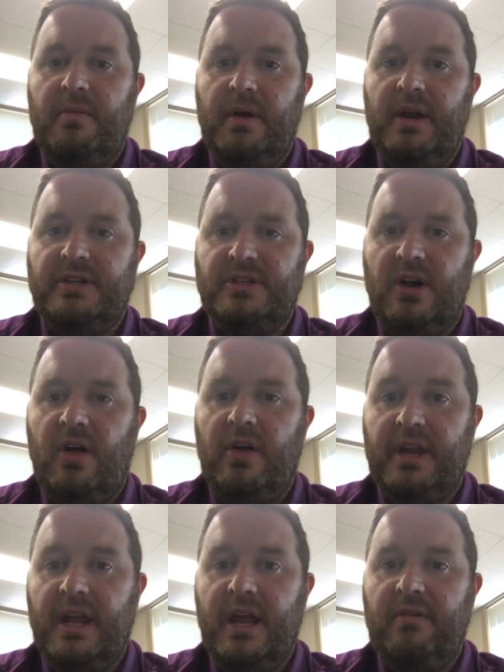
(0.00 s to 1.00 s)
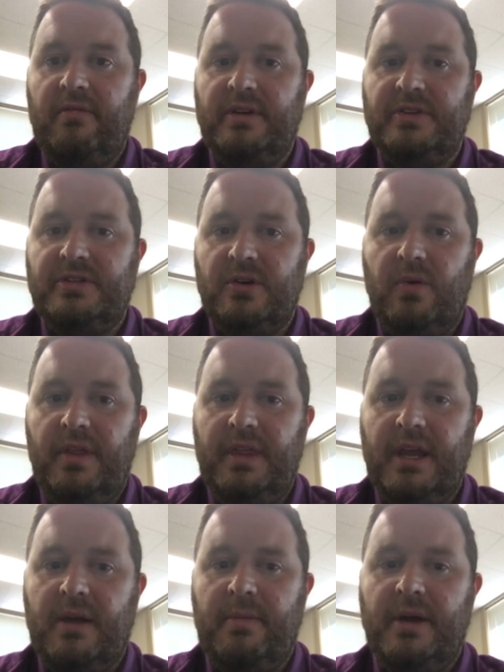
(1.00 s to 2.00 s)
But it's all on Canvas. So one
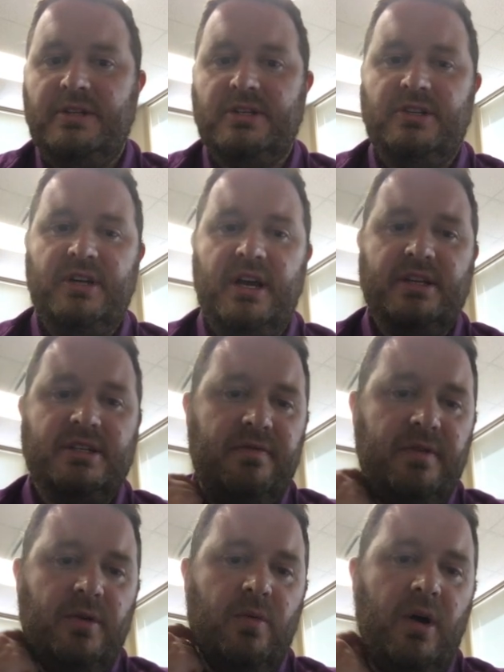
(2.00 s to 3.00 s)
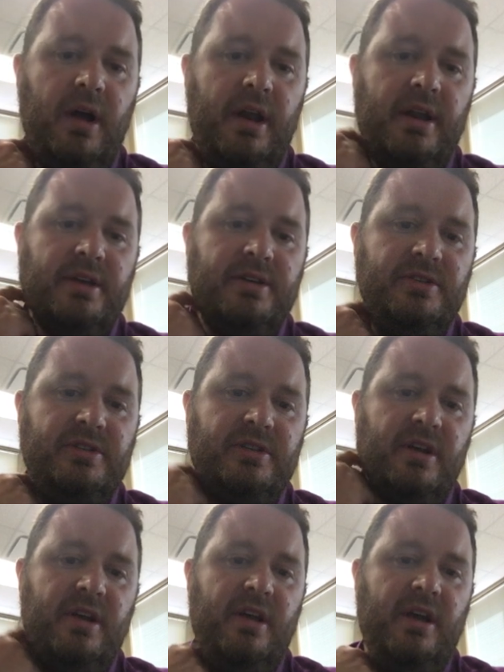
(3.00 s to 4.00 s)
thing I might suggest if you want
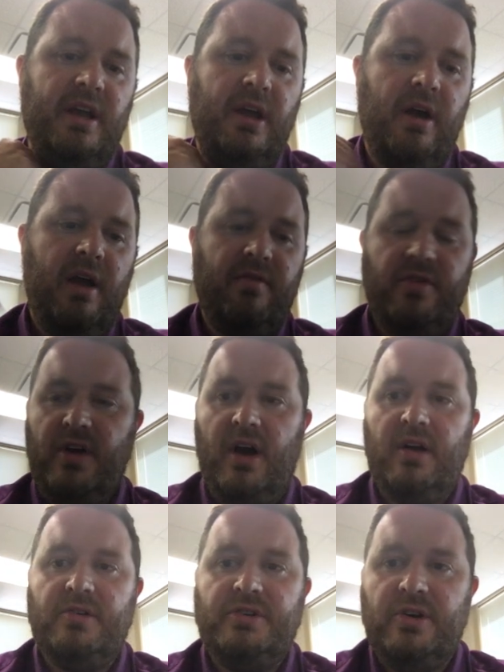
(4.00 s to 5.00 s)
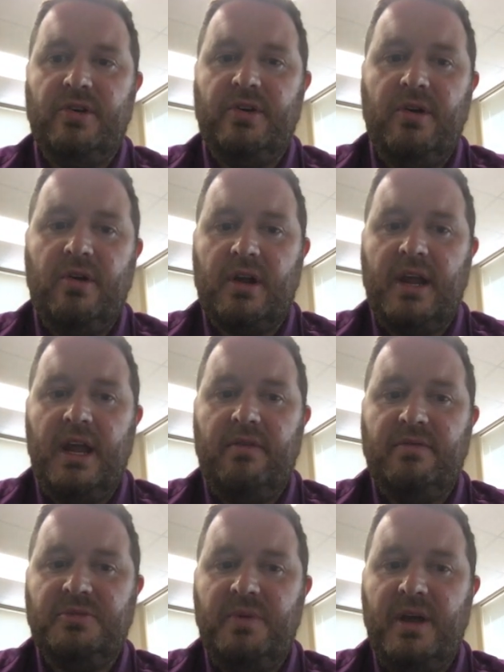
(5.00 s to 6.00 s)
is, have your daughter show you her
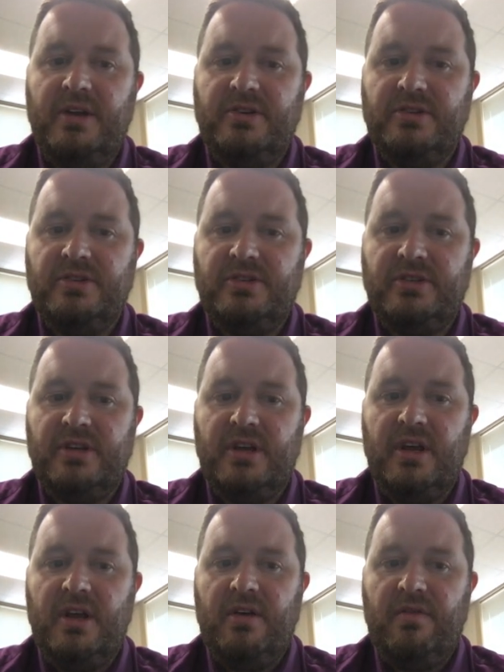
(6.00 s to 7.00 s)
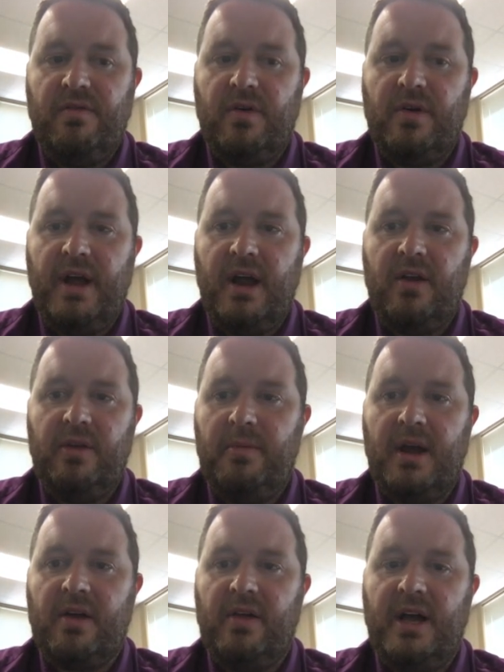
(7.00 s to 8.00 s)
Canvas pages for not only
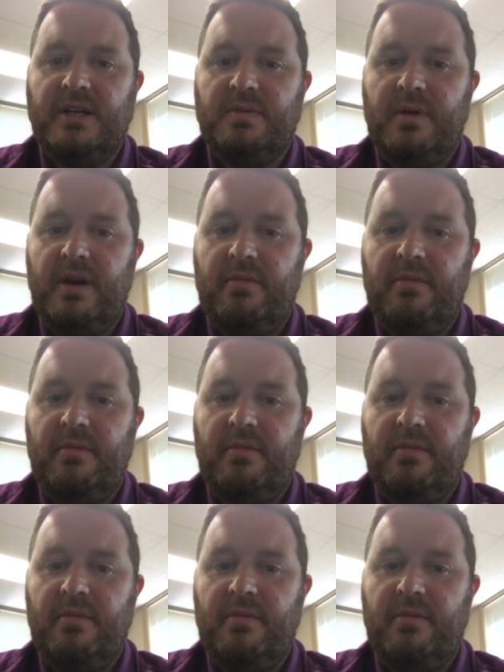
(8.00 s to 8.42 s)
my class, but